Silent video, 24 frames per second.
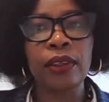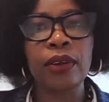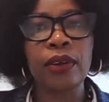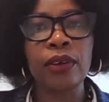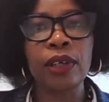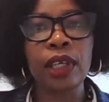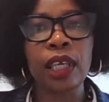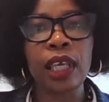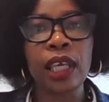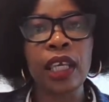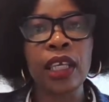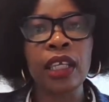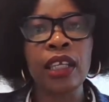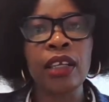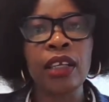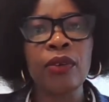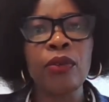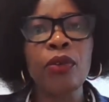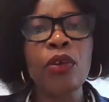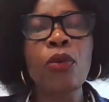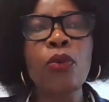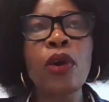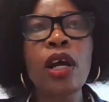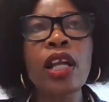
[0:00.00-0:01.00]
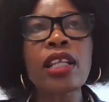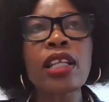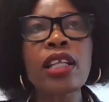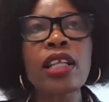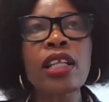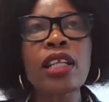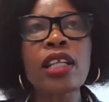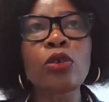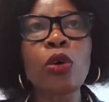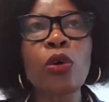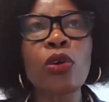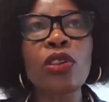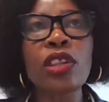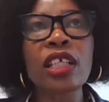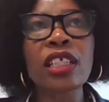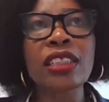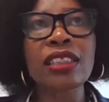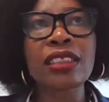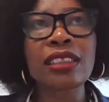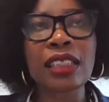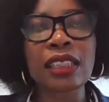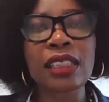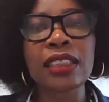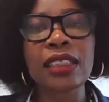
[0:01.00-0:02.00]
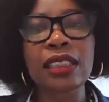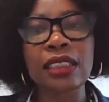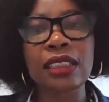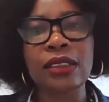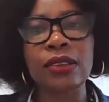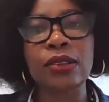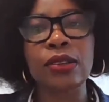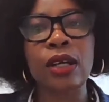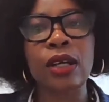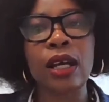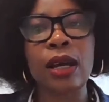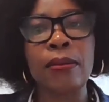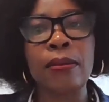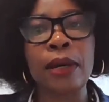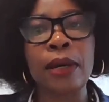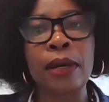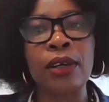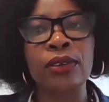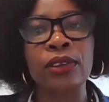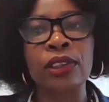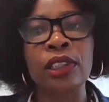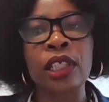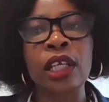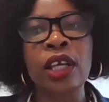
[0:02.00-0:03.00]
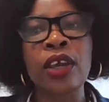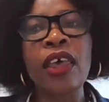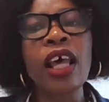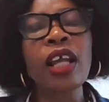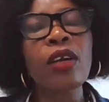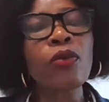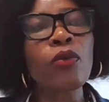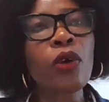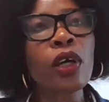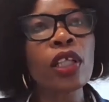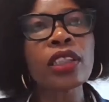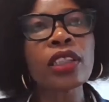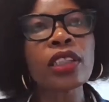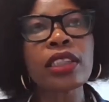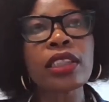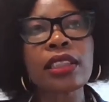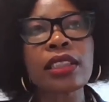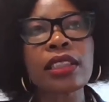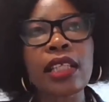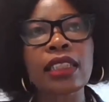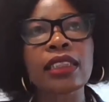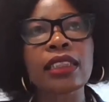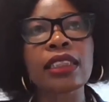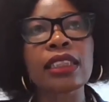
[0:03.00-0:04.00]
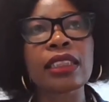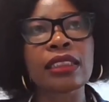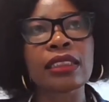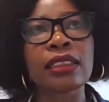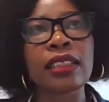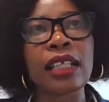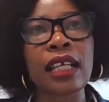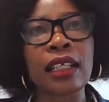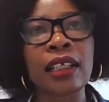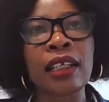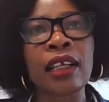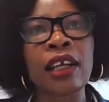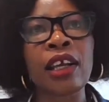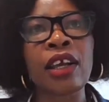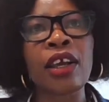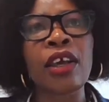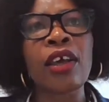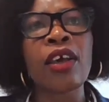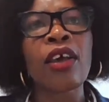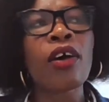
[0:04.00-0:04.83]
Okay, we want that authenticity to come out. And once that is done,